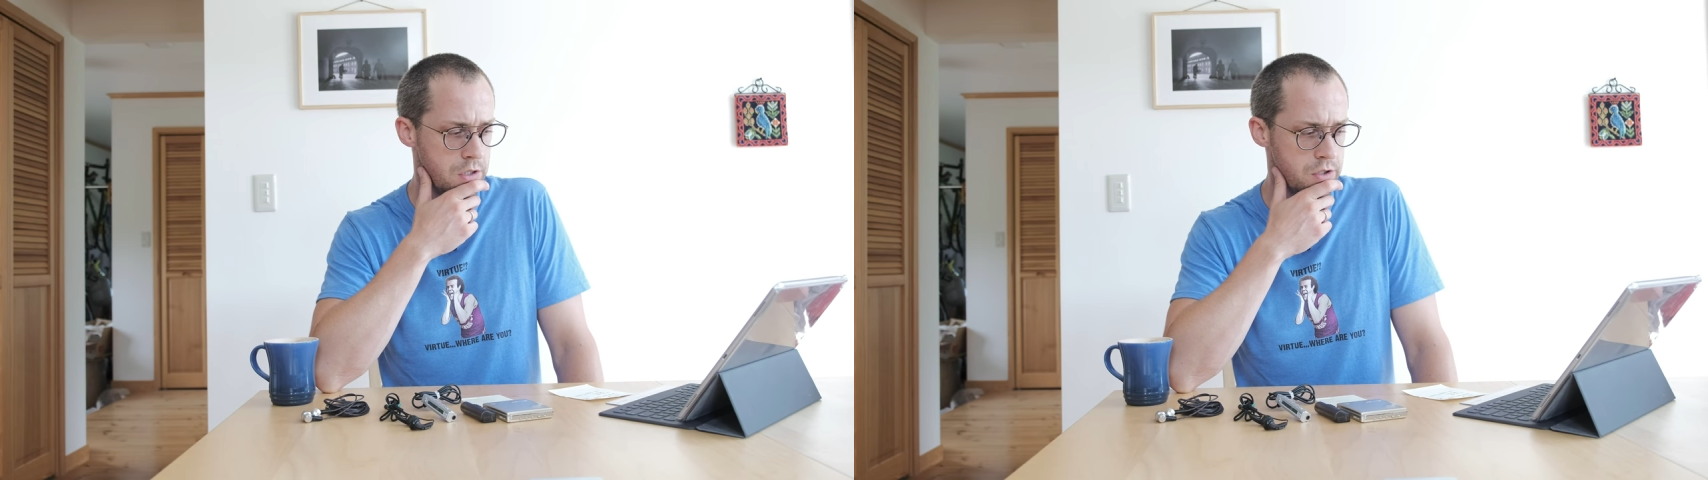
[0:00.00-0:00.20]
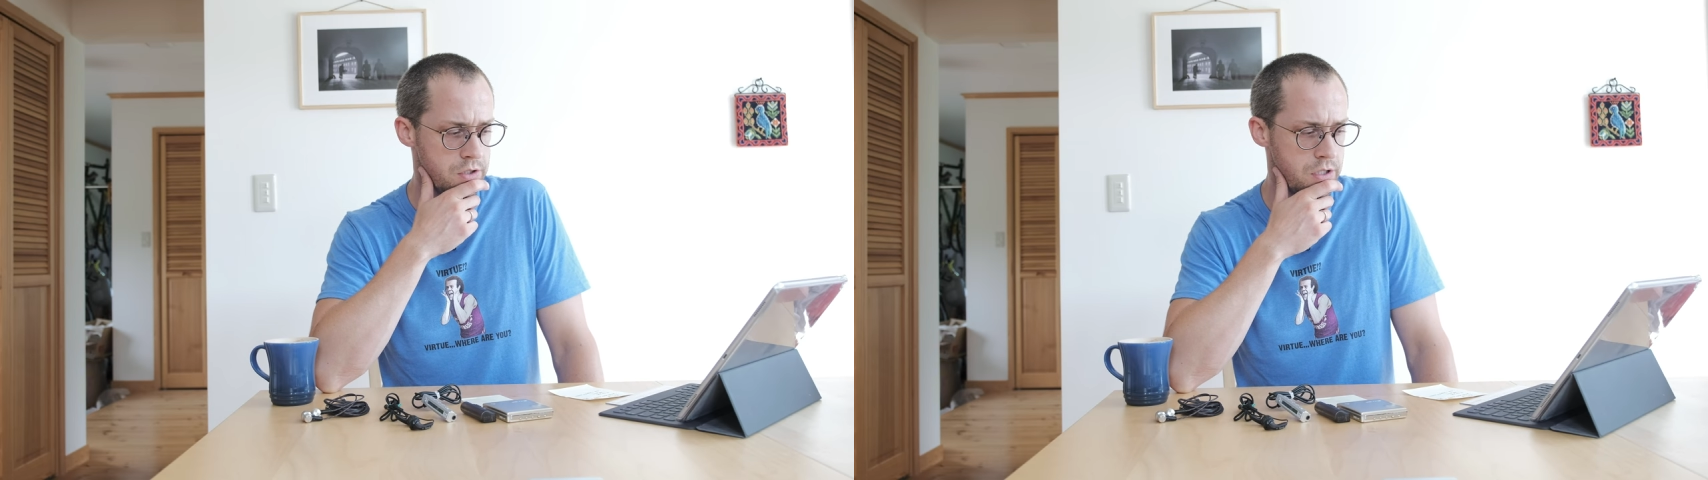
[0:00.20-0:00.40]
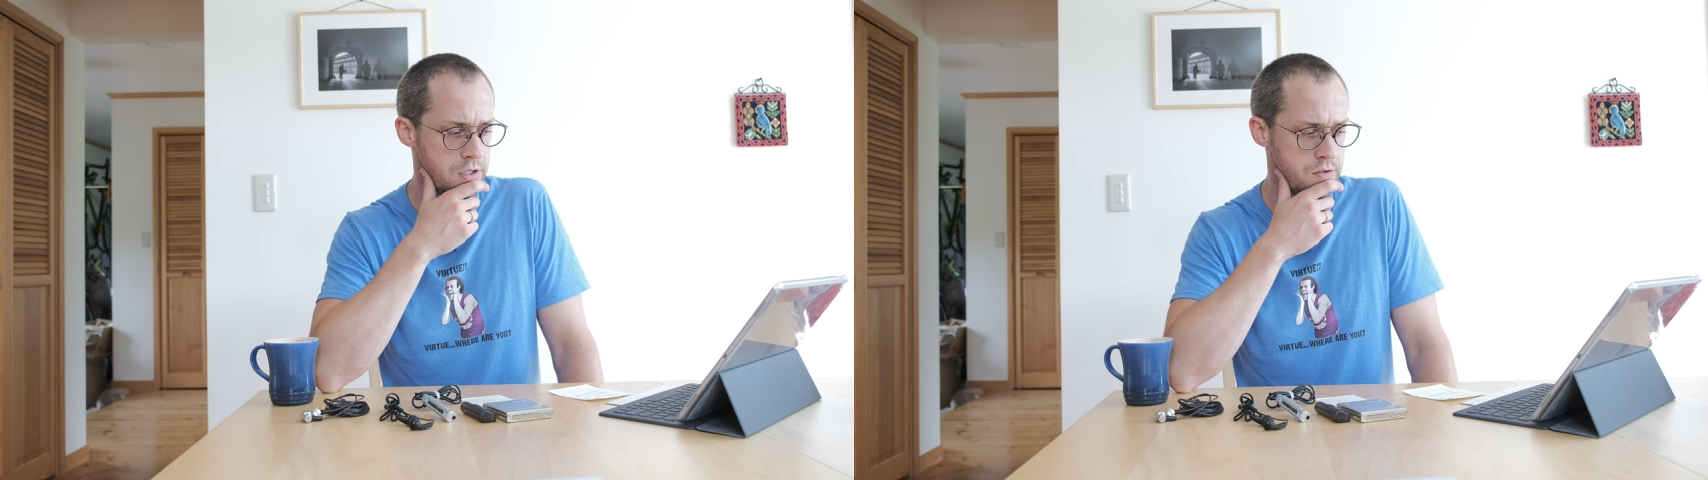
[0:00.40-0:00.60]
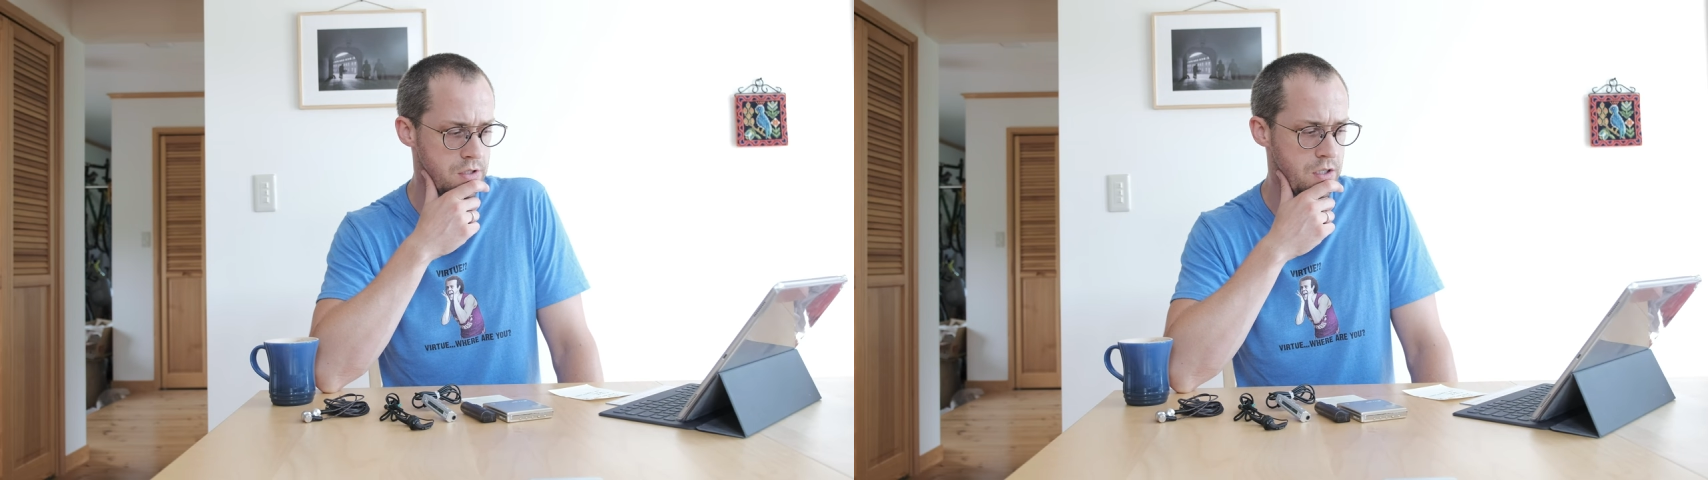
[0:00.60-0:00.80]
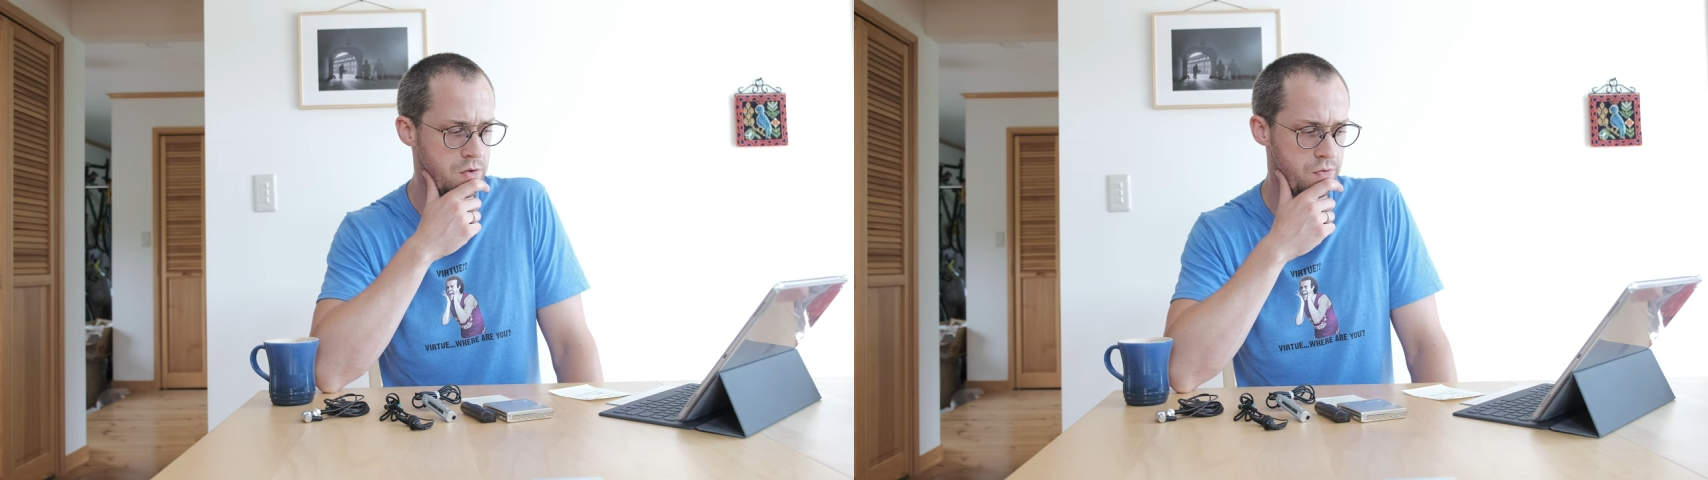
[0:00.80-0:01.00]
the
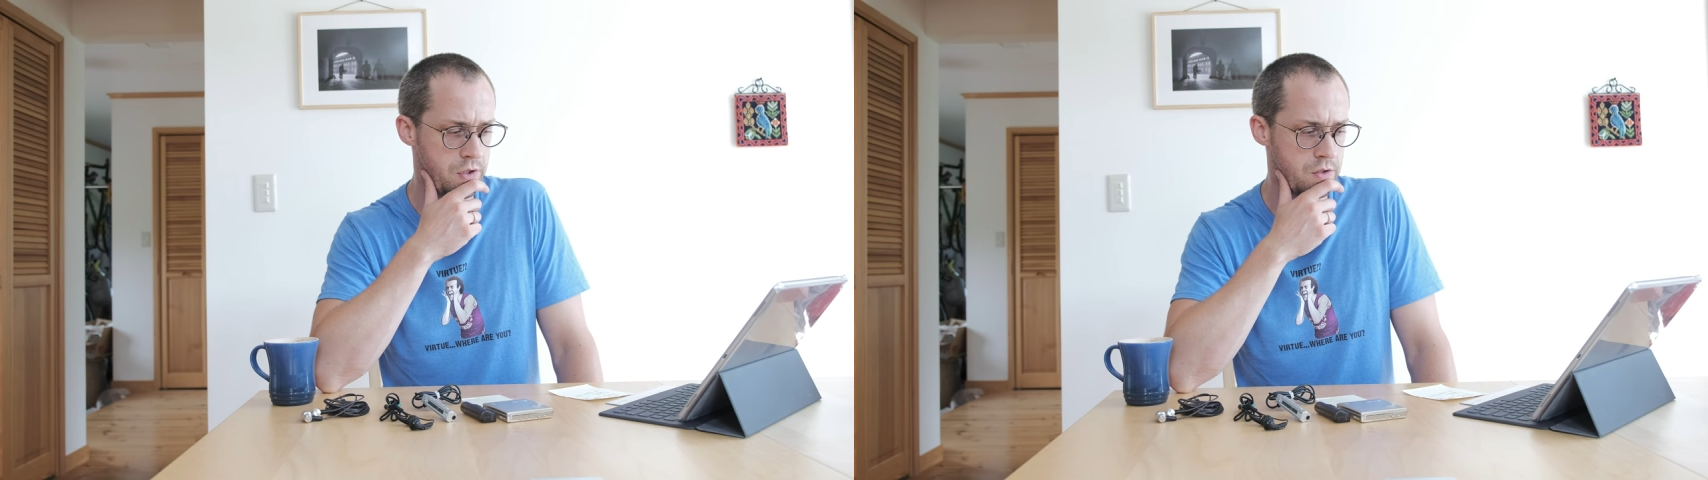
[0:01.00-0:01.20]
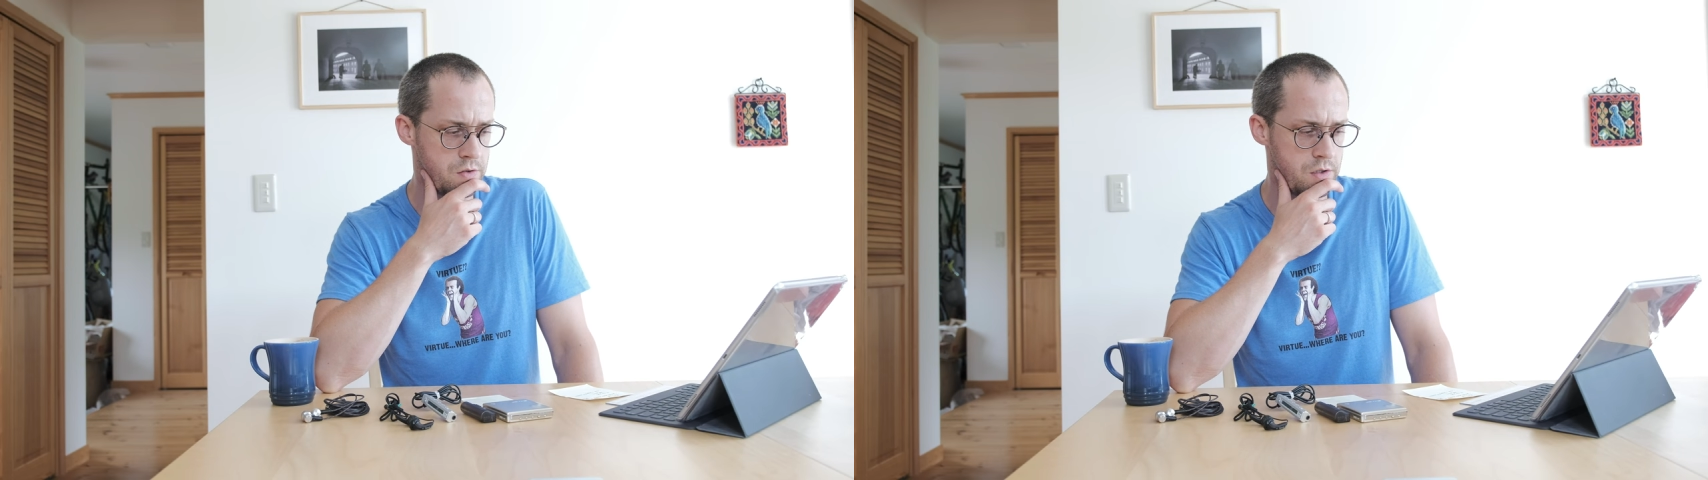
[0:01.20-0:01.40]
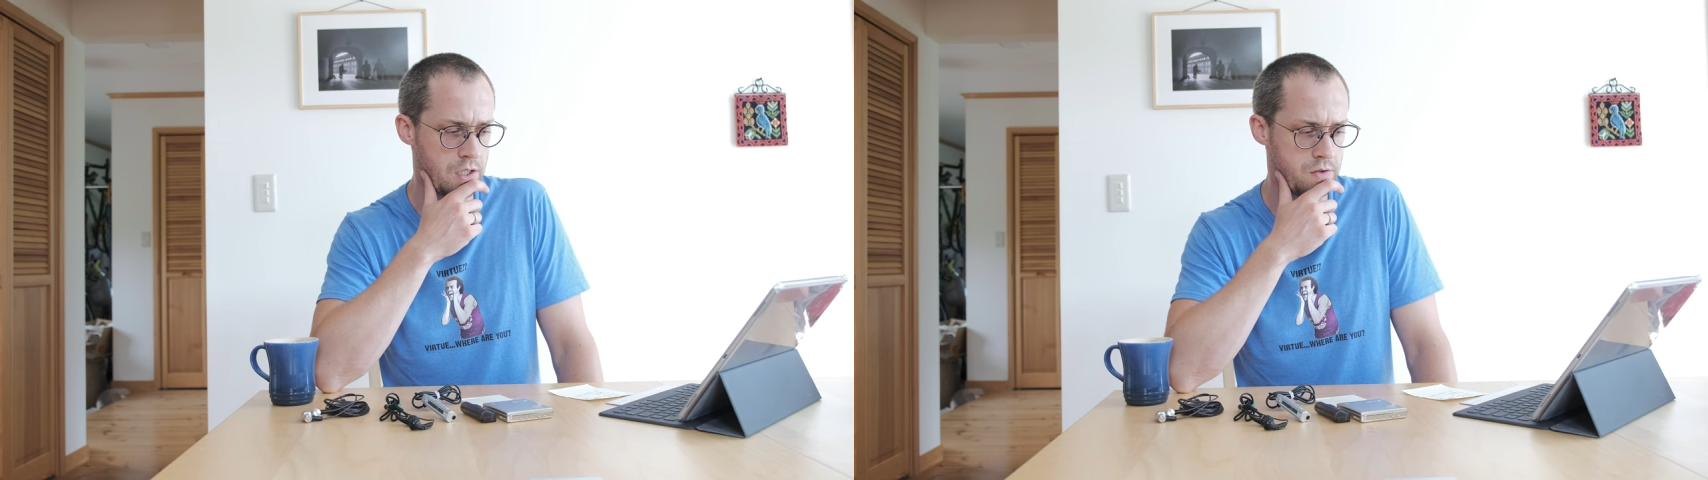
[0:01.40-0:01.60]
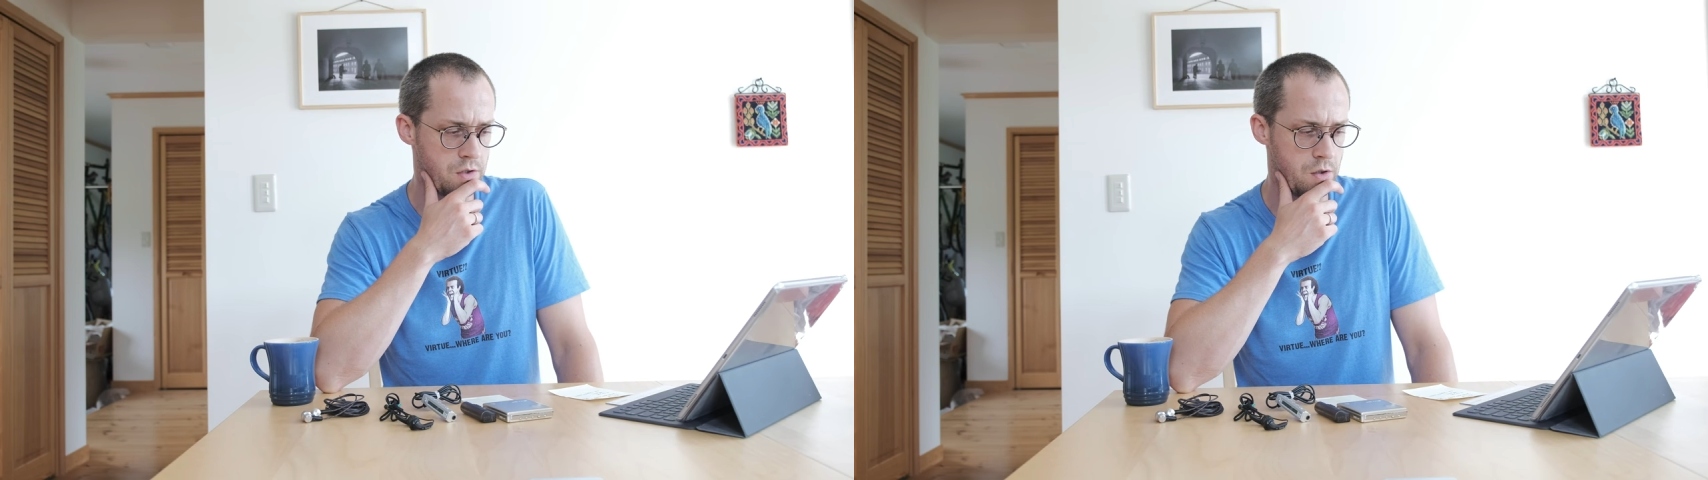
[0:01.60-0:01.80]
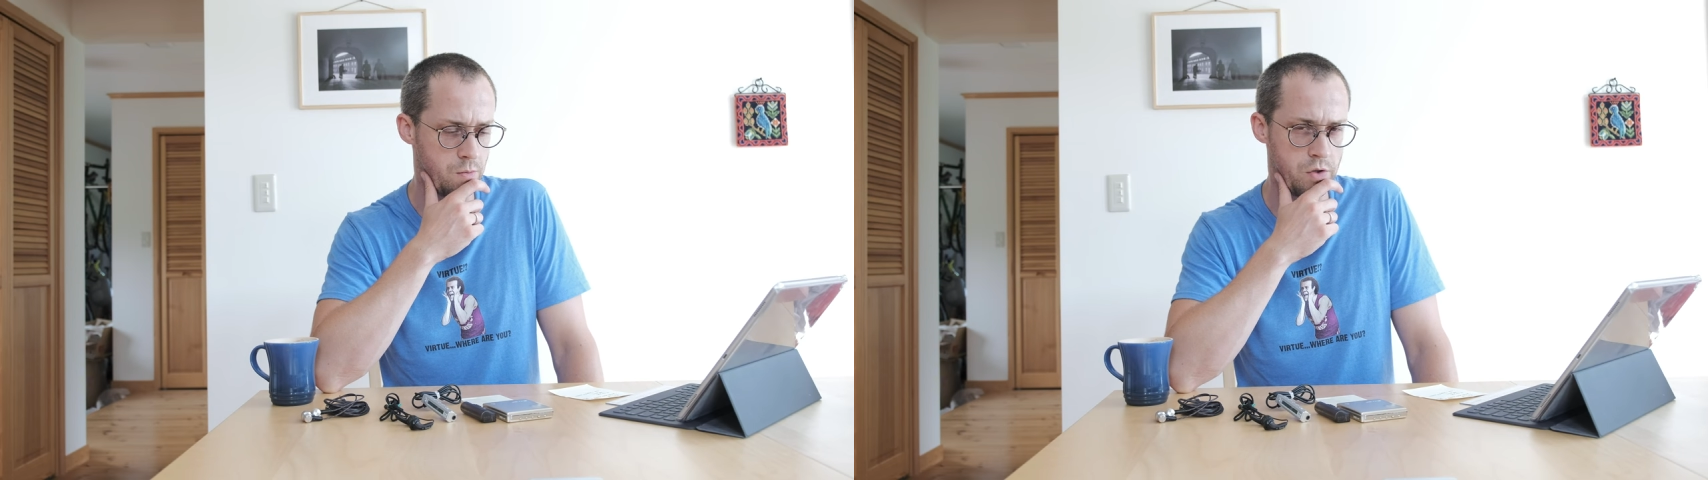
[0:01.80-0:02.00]
DS8 feels like it's
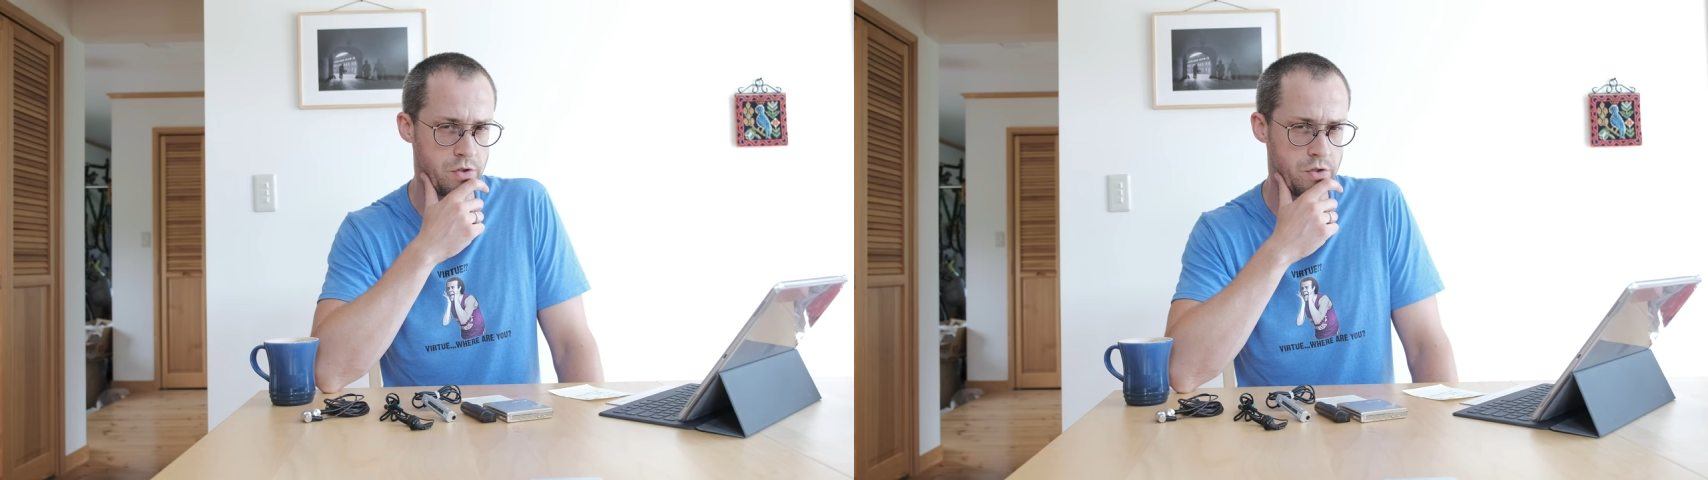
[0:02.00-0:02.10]
got more